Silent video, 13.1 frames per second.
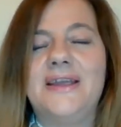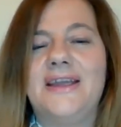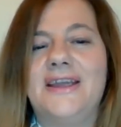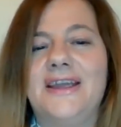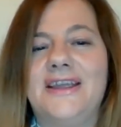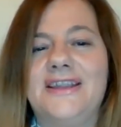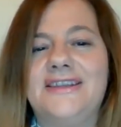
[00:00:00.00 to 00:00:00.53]

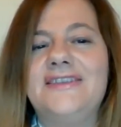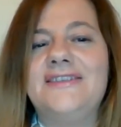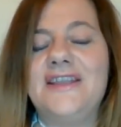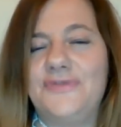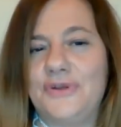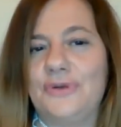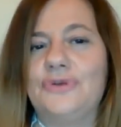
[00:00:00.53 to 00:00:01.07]
It is
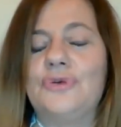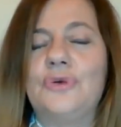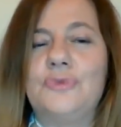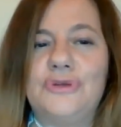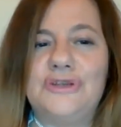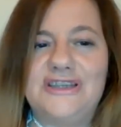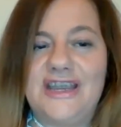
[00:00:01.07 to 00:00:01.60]
difficult to
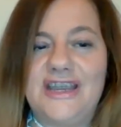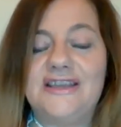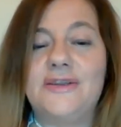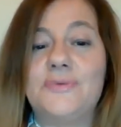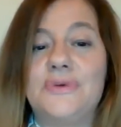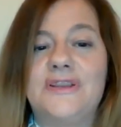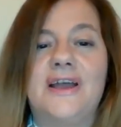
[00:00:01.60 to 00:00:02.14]

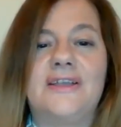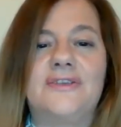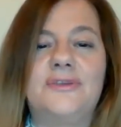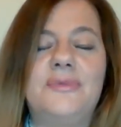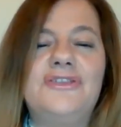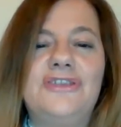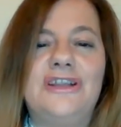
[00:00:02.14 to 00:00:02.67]
communicate with a
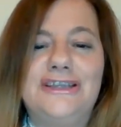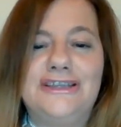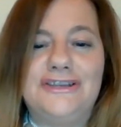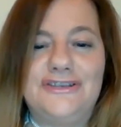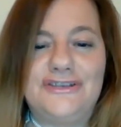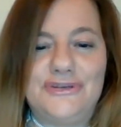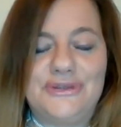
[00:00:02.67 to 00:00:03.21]
special
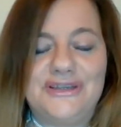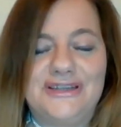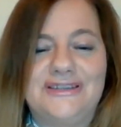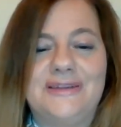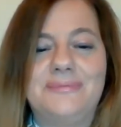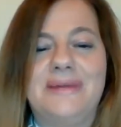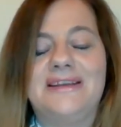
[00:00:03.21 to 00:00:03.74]
needs student,